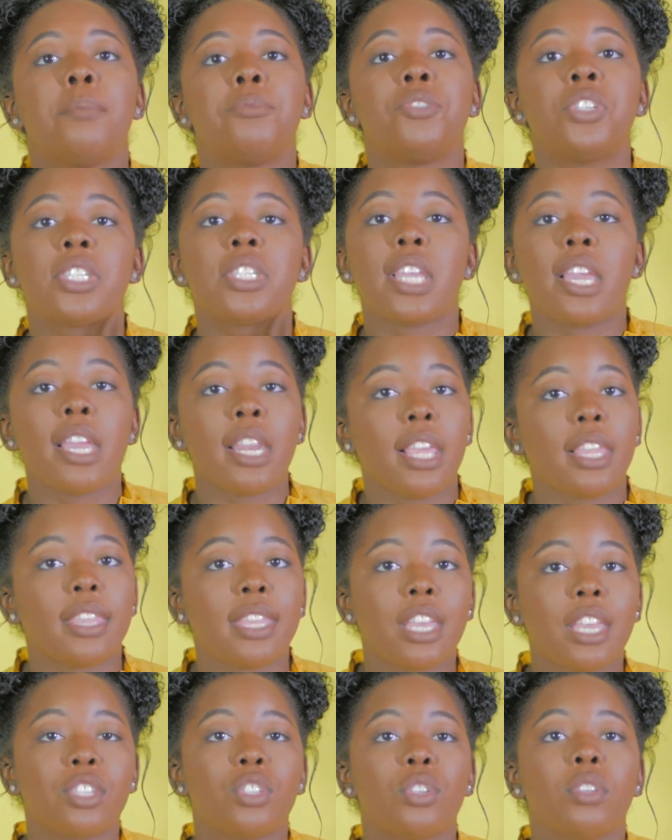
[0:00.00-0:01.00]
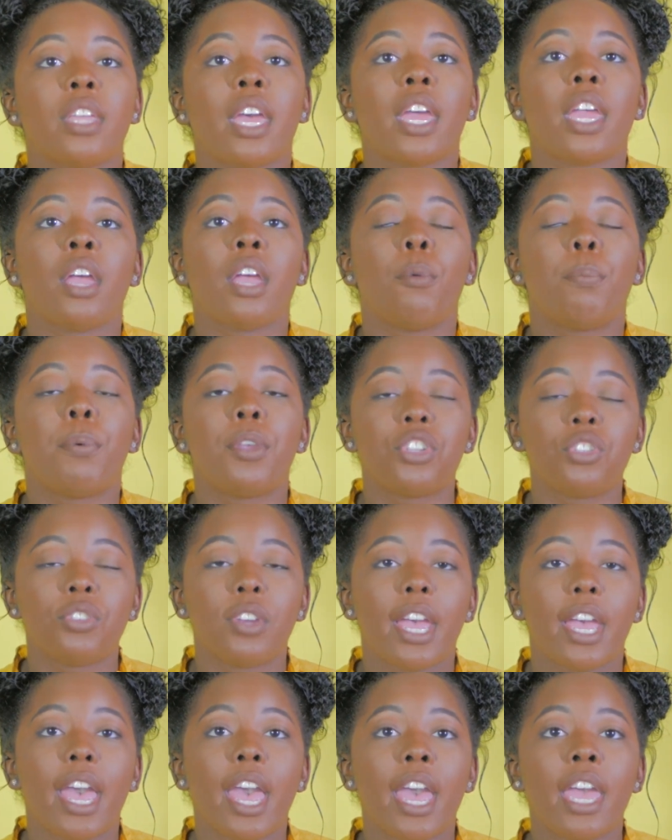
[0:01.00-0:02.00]
just anything, so that it'll put you
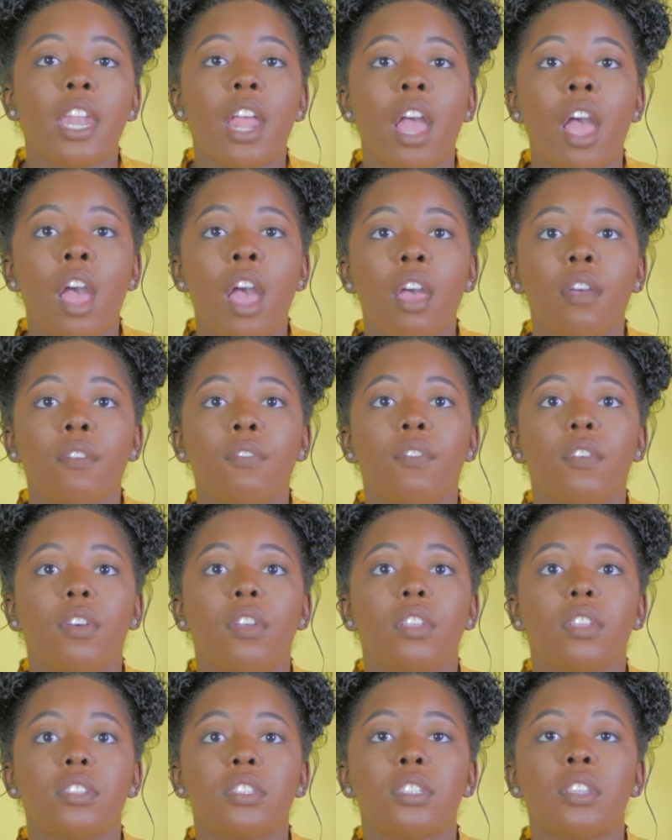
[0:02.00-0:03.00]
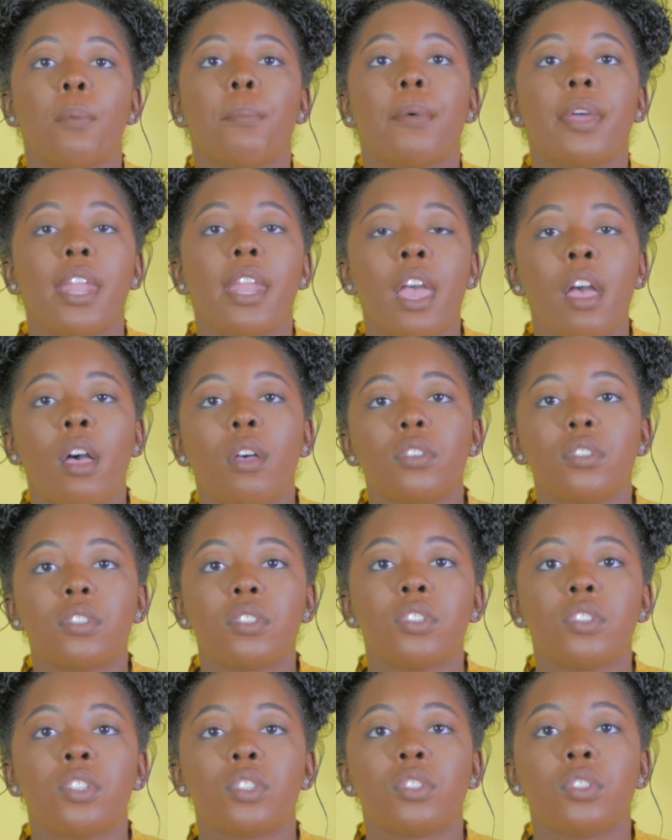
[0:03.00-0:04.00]
ahead of someone
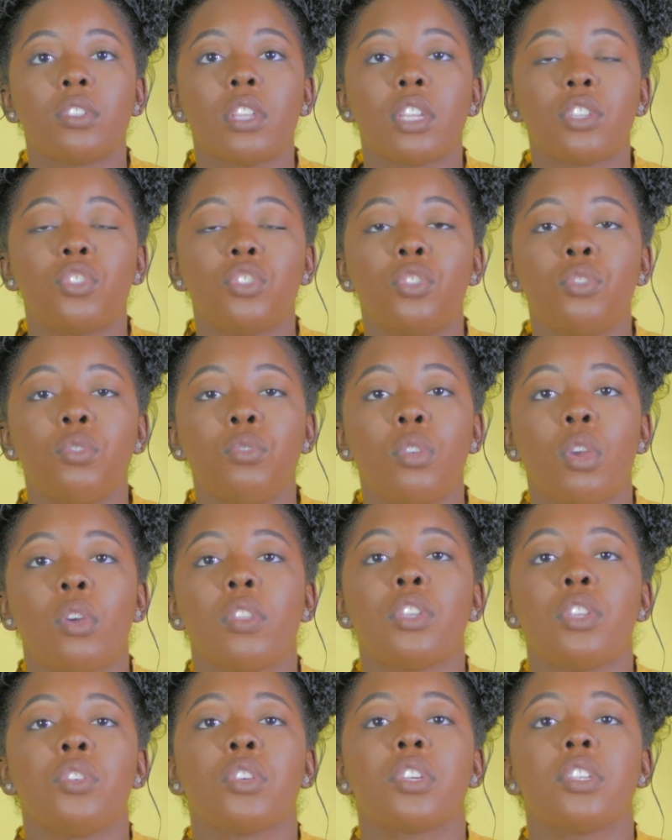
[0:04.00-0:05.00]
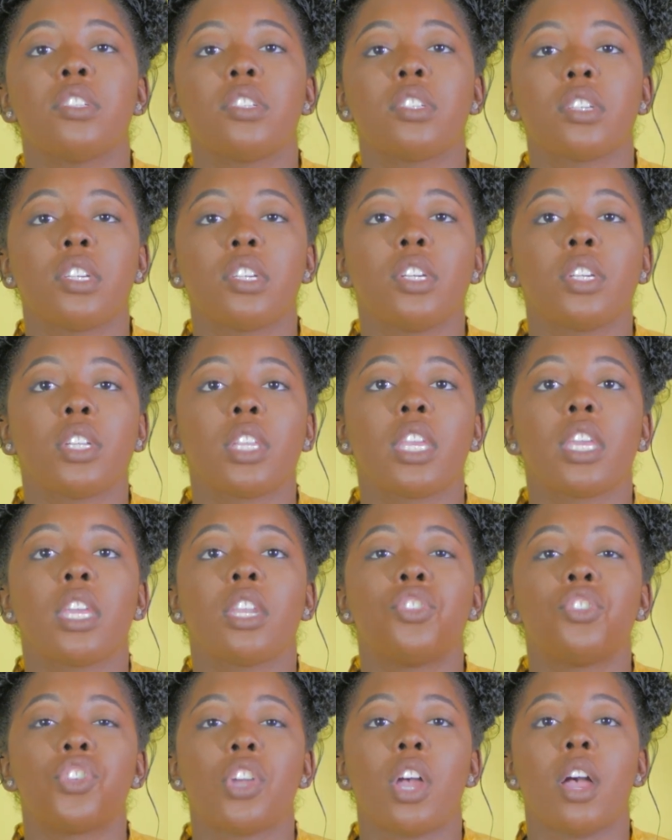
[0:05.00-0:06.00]
else, just so that you know that you can securely
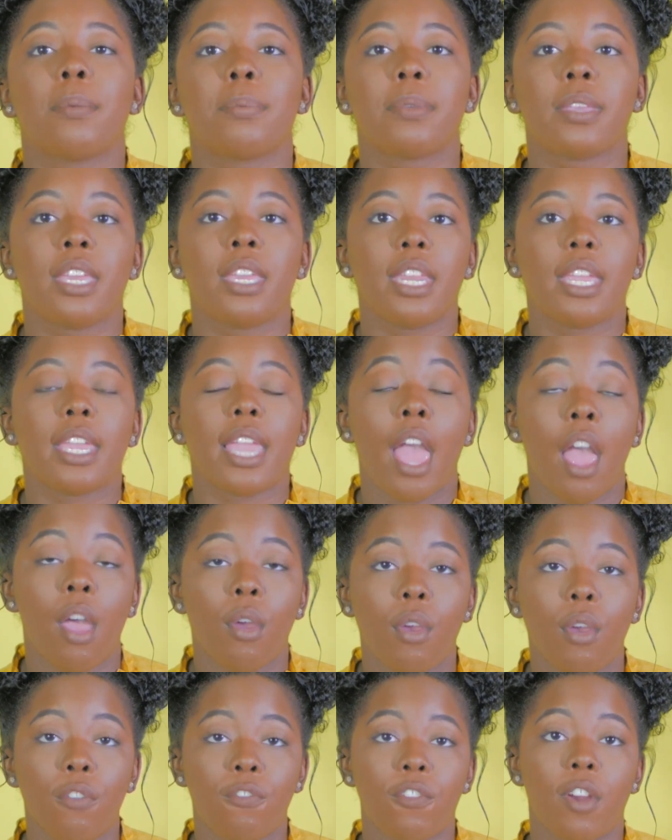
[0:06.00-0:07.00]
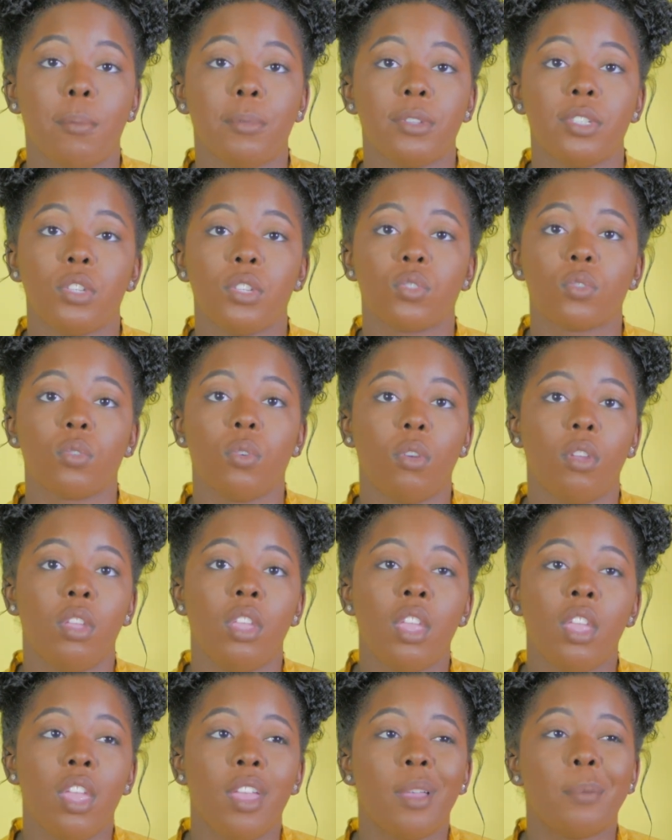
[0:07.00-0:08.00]
get a job getting out of pharmacy school.
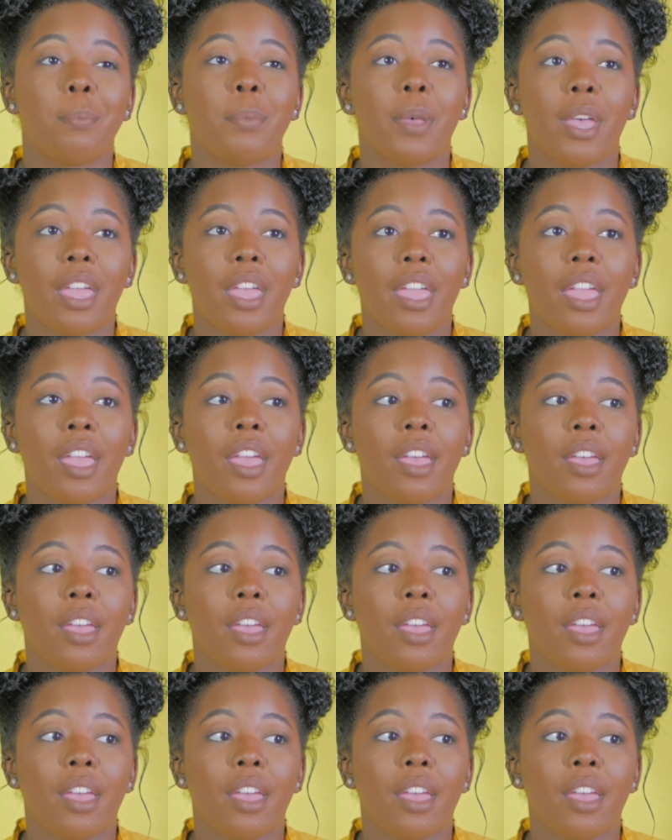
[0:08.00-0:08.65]
But